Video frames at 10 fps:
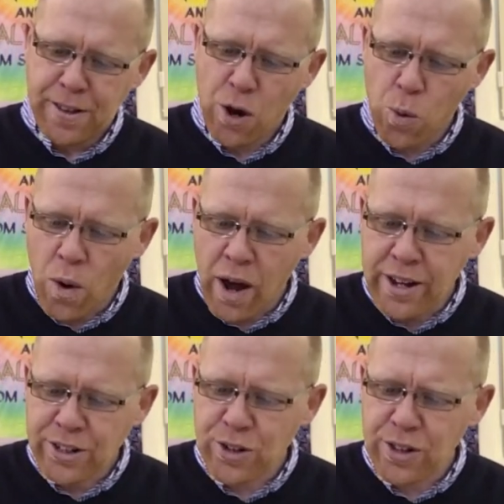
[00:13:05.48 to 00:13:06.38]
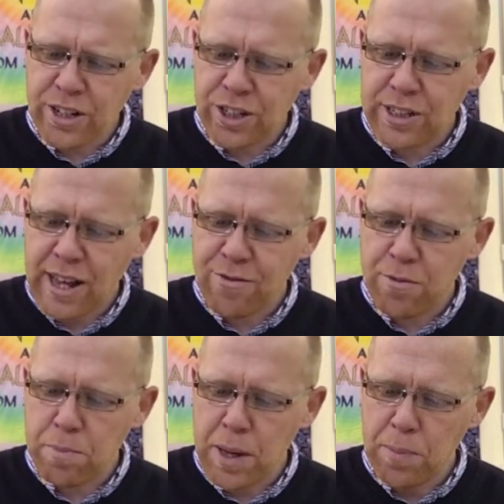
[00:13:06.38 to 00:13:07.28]
They're wiser than
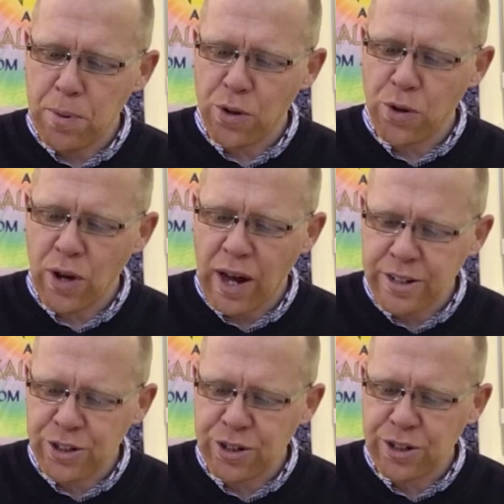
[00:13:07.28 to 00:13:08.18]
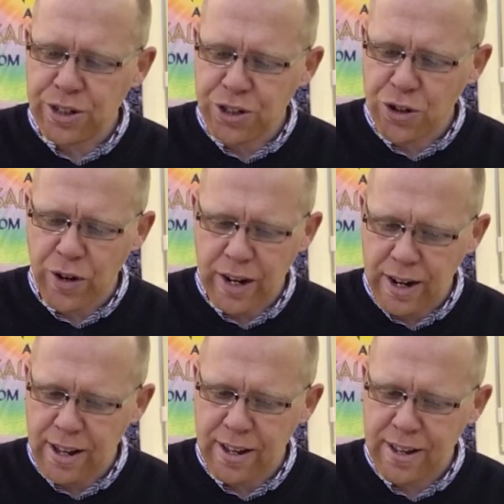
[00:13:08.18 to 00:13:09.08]
seven people who answer discreetly.